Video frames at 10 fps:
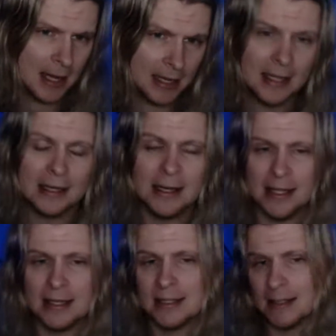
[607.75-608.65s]
in
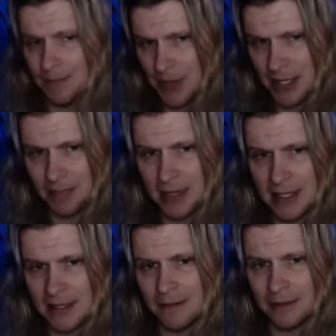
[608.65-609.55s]
his
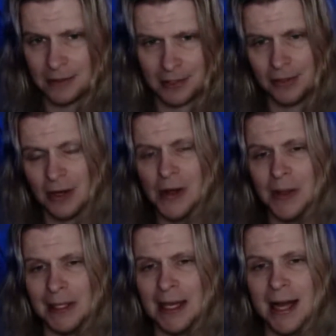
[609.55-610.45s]
expensive suit
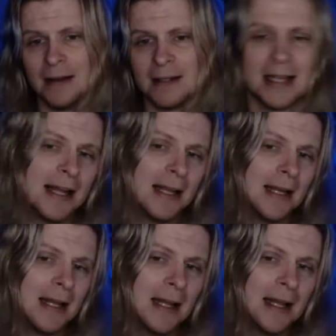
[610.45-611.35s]
on the outside.